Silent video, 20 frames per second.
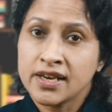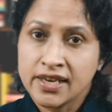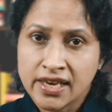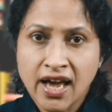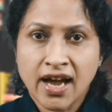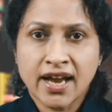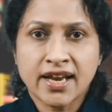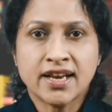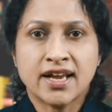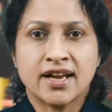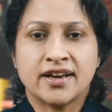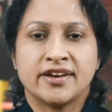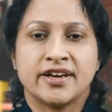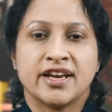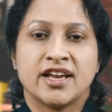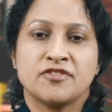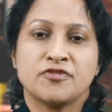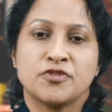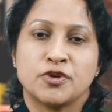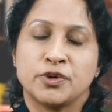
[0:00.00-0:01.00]

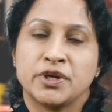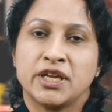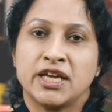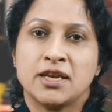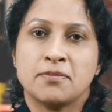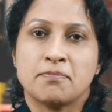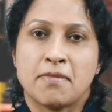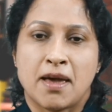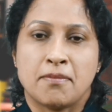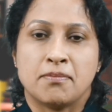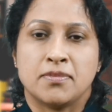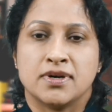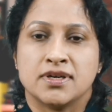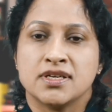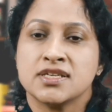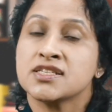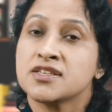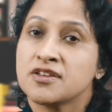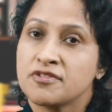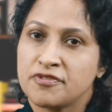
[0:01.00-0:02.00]
914
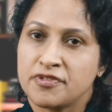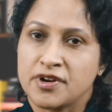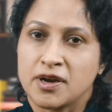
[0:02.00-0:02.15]
members